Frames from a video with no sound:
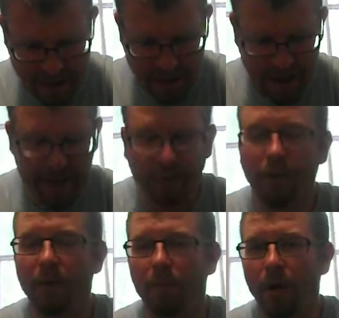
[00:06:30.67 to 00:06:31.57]
I
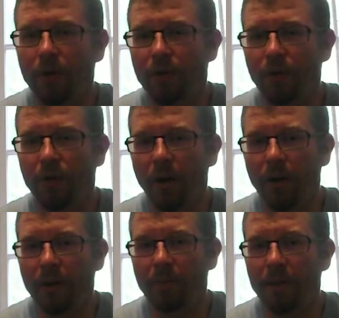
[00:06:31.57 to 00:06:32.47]
sold a Mark II
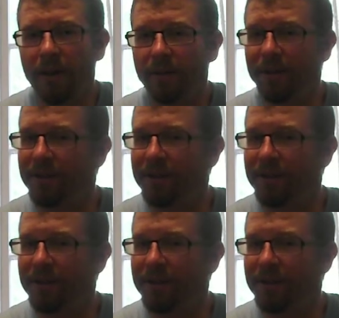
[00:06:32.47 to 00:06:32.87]
target because it